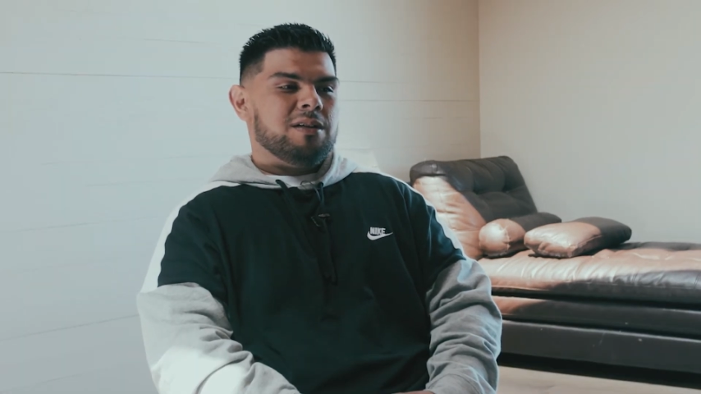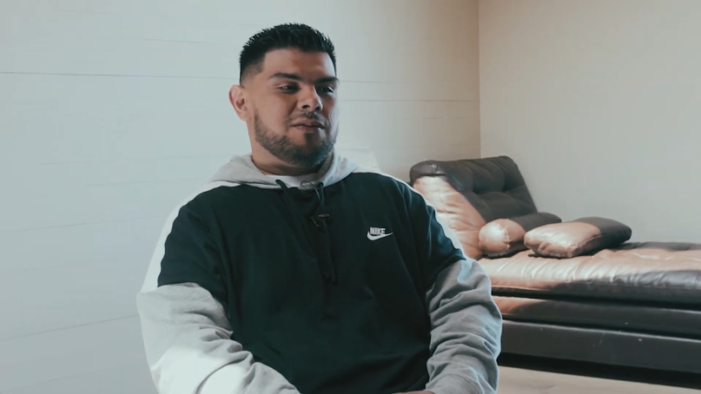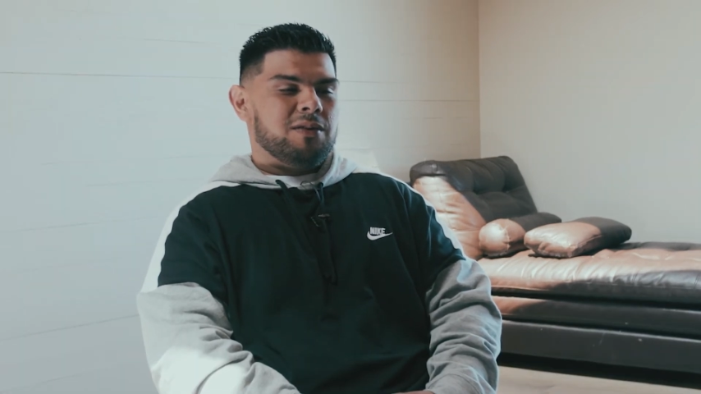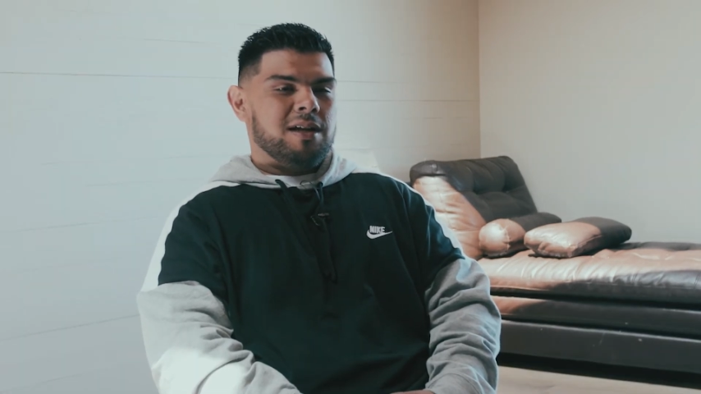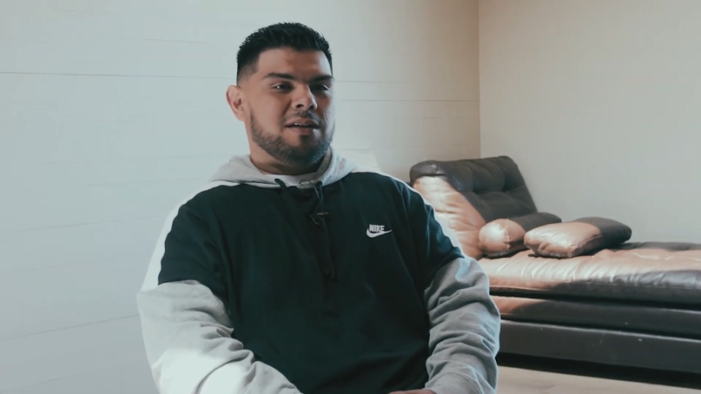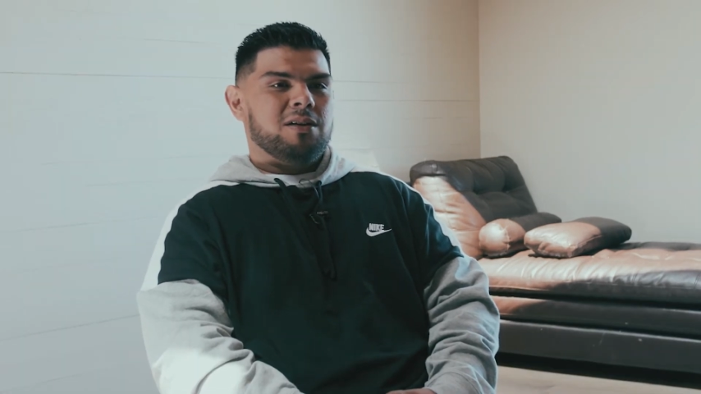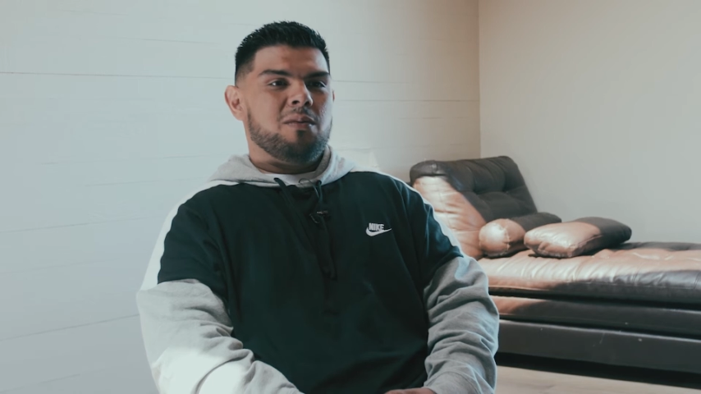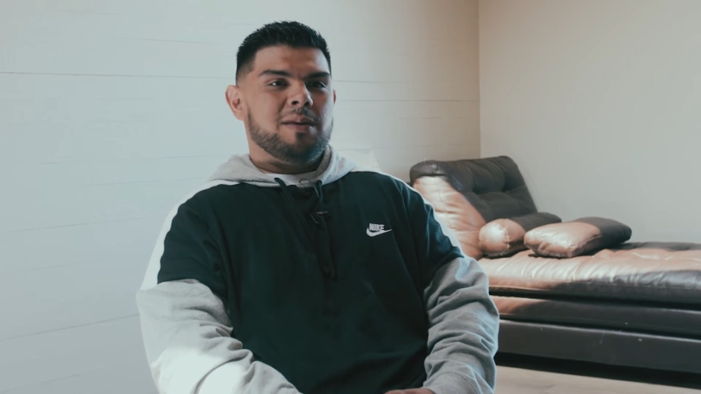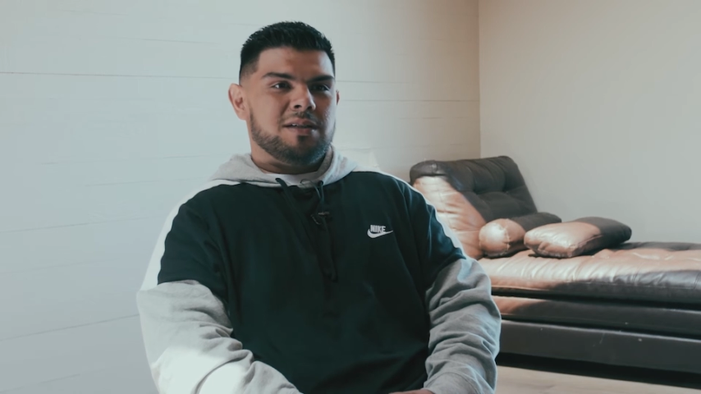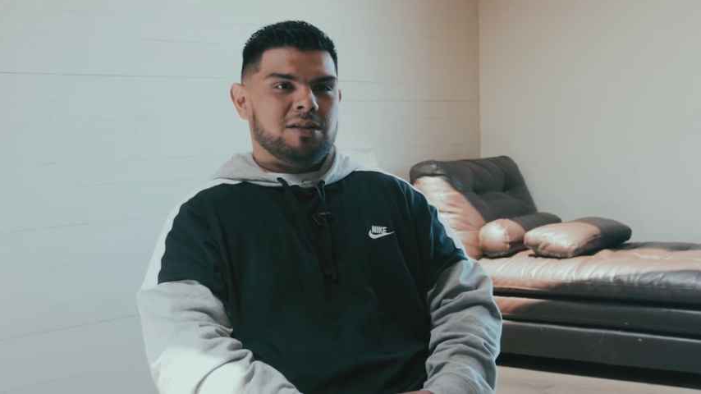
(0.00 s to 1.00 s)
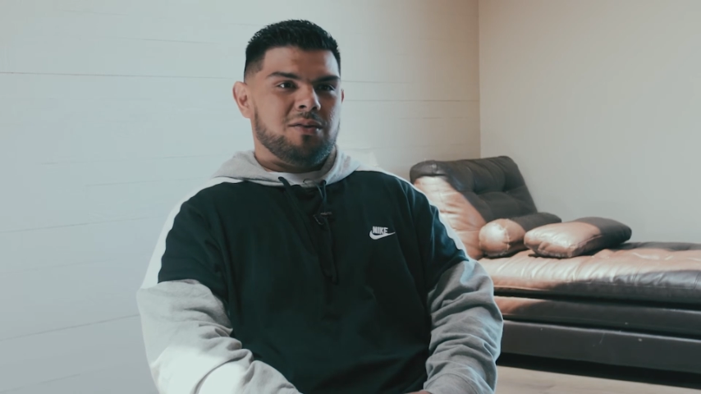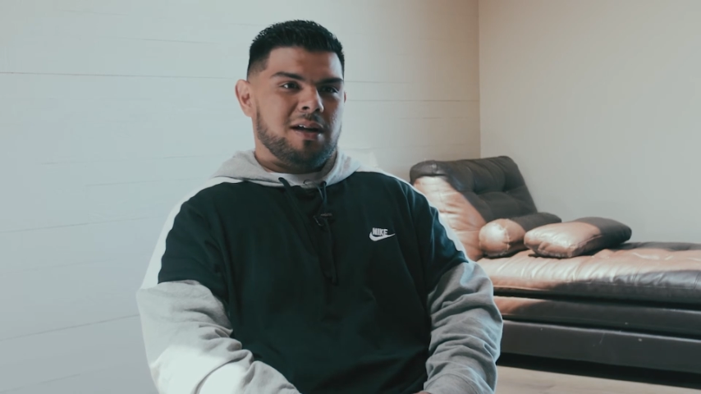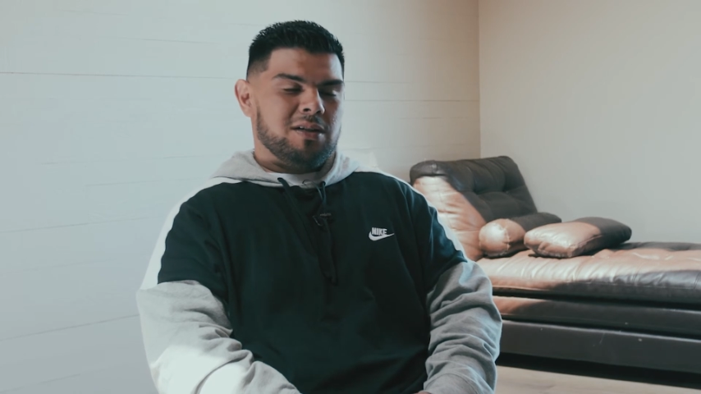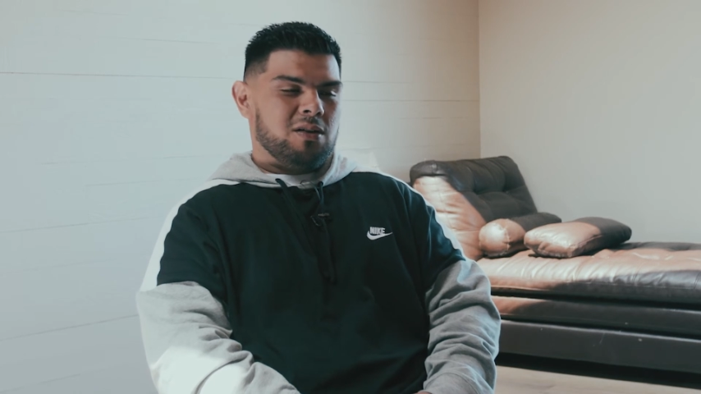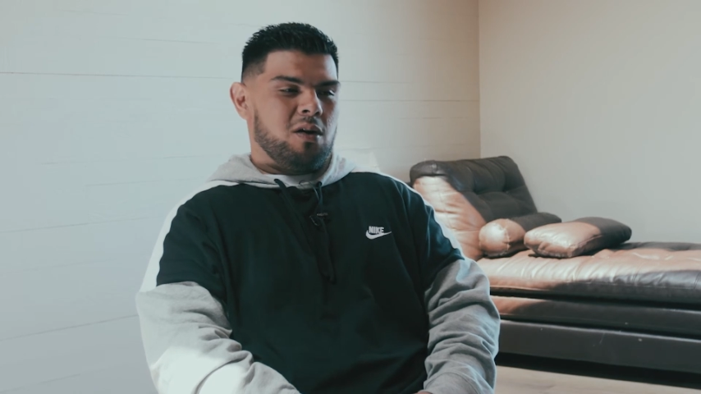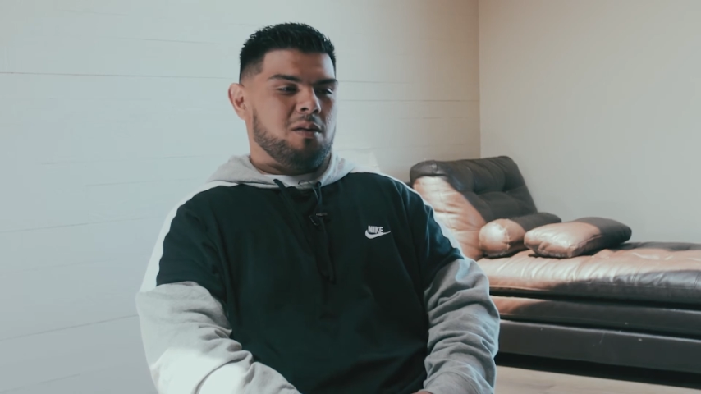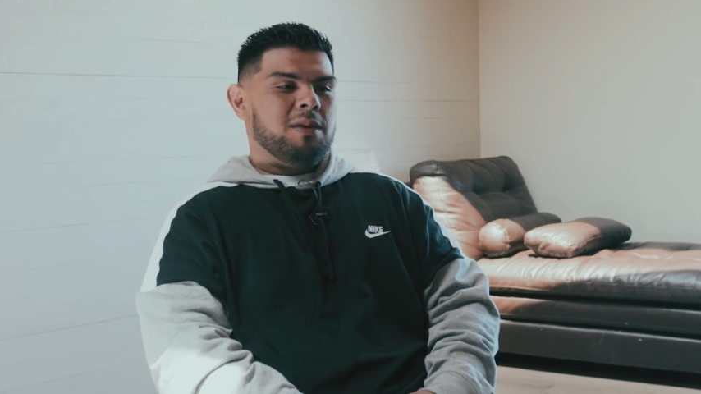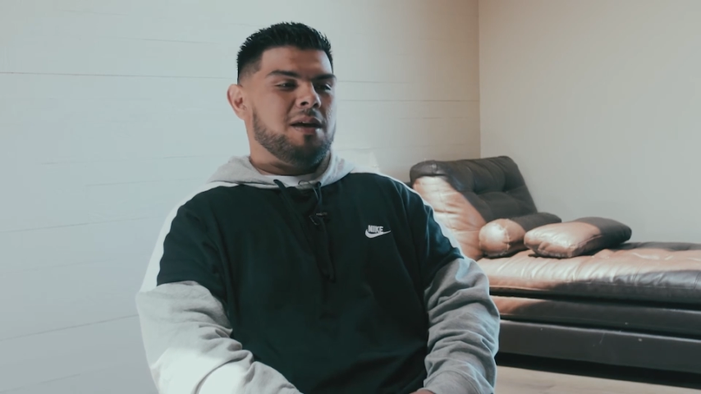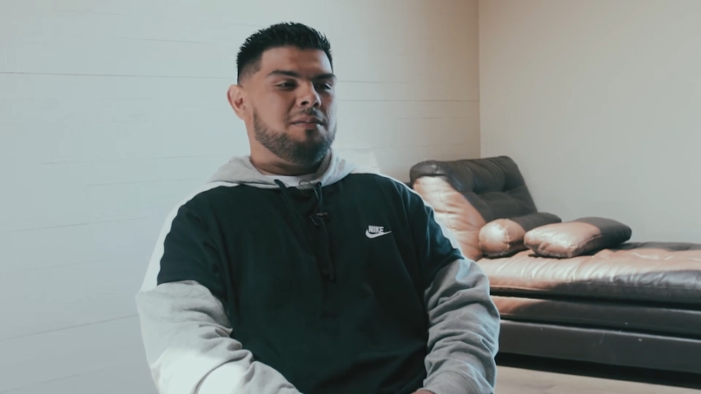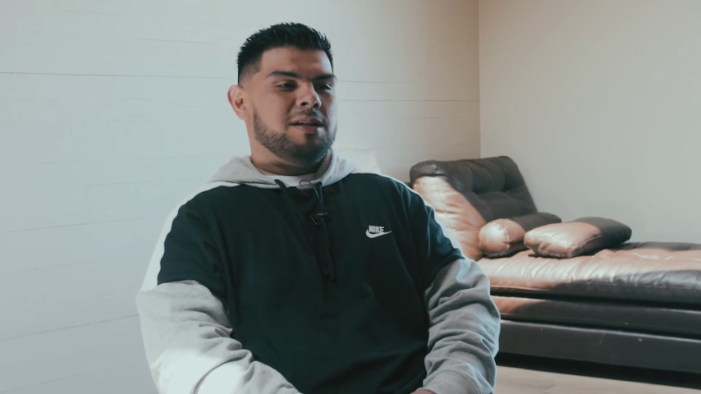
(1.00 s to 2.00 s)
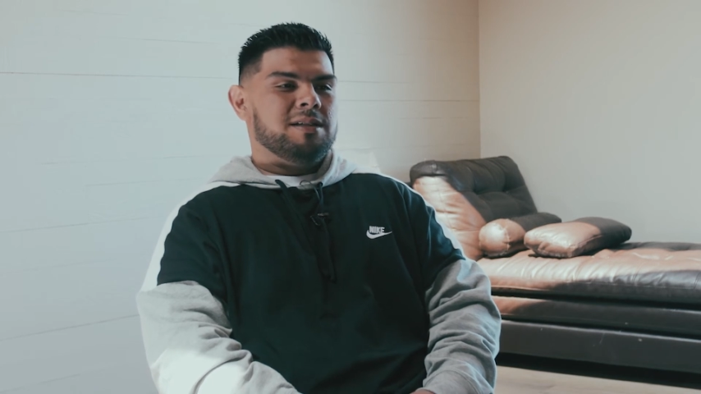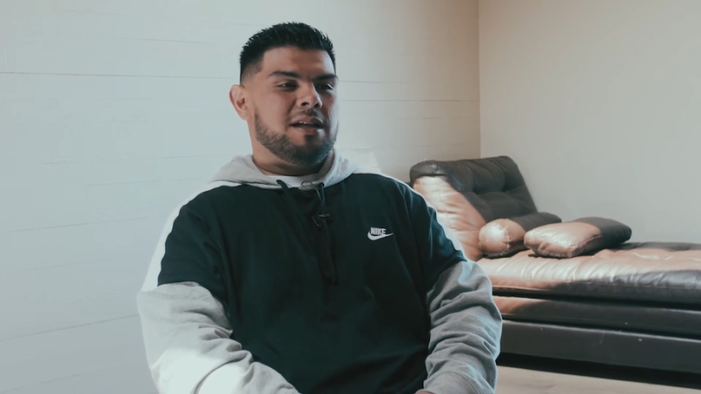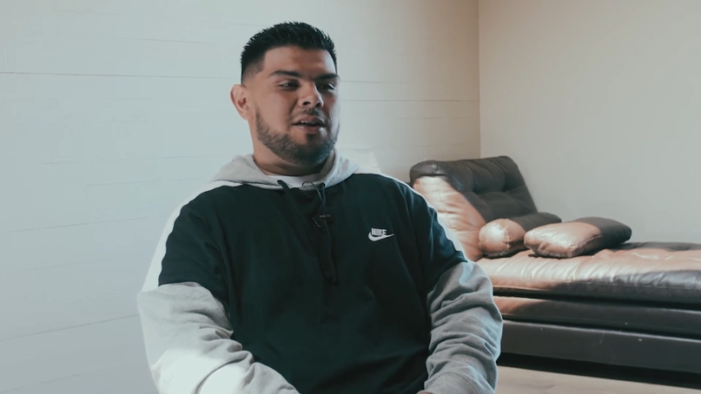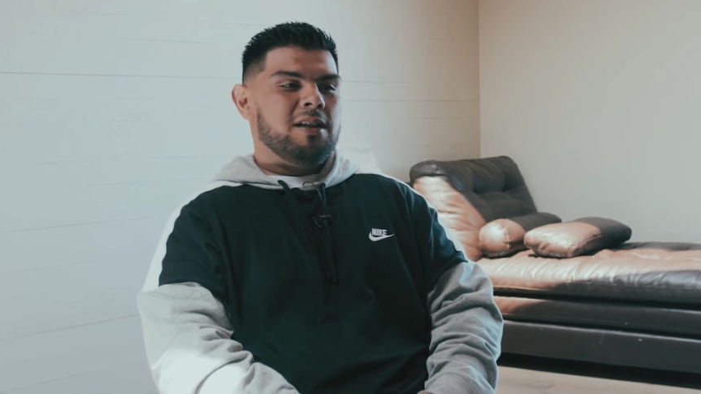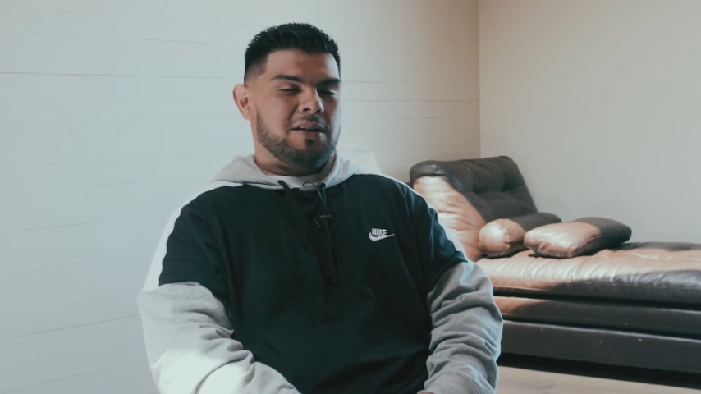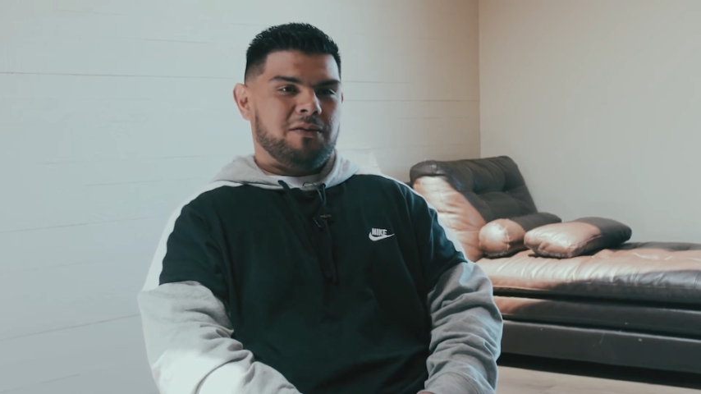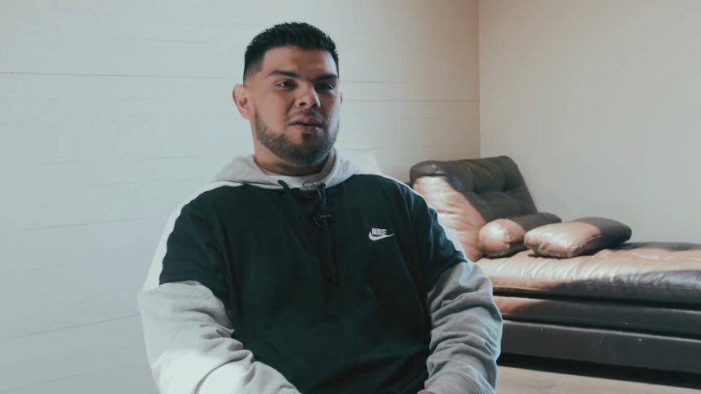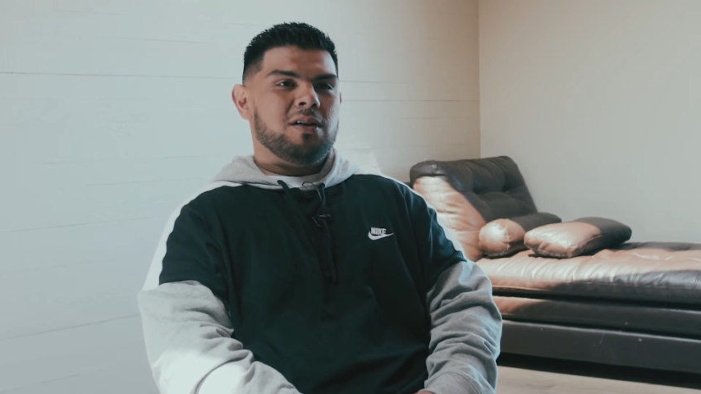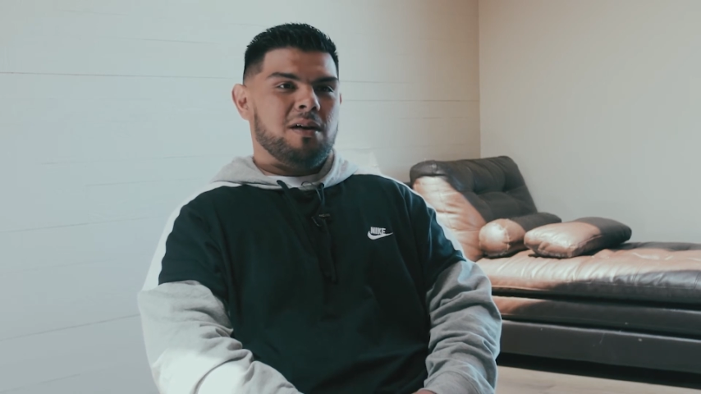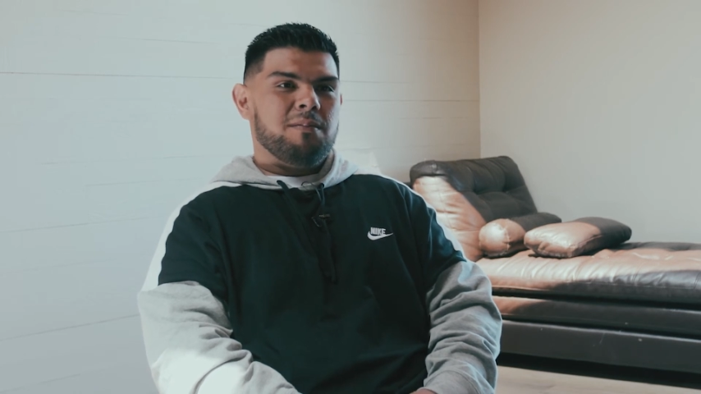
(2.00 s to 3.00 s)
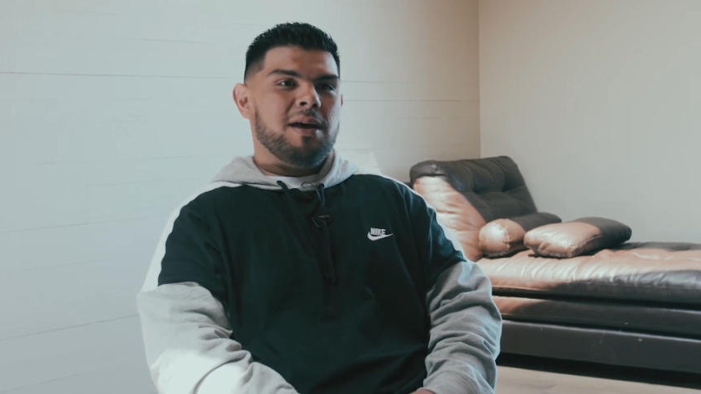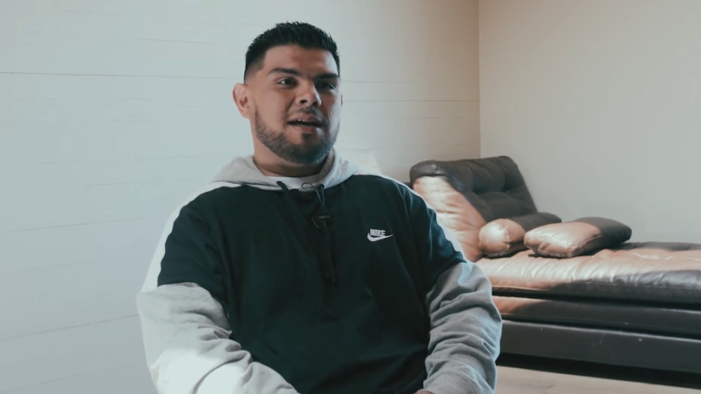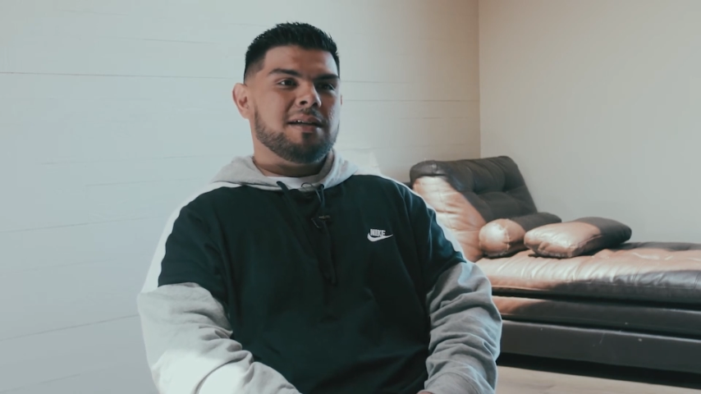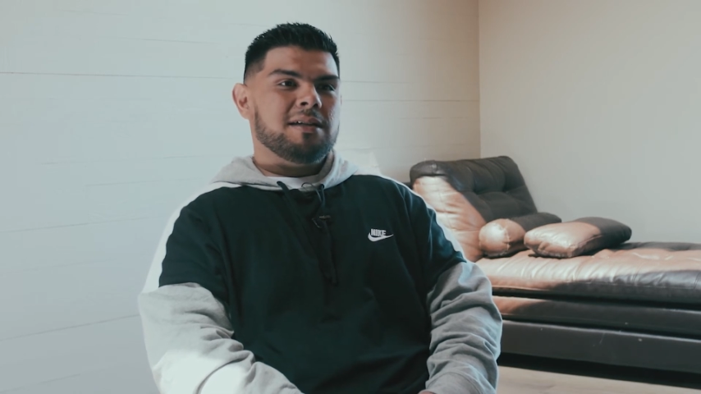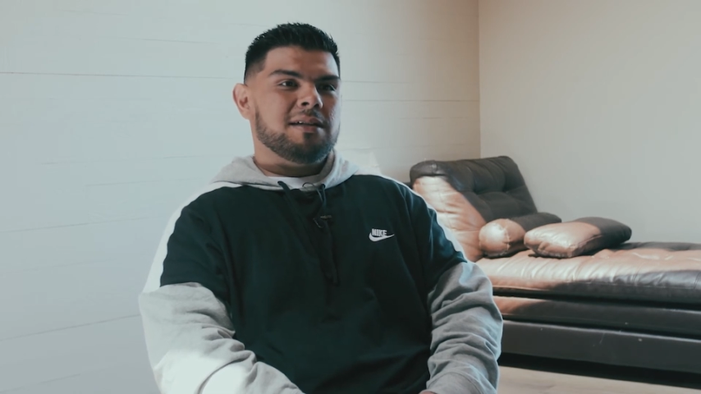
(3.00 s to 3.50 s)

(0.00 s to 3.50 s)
Frank Gomez, the director, called me up and he said, "I'd like for you to come back,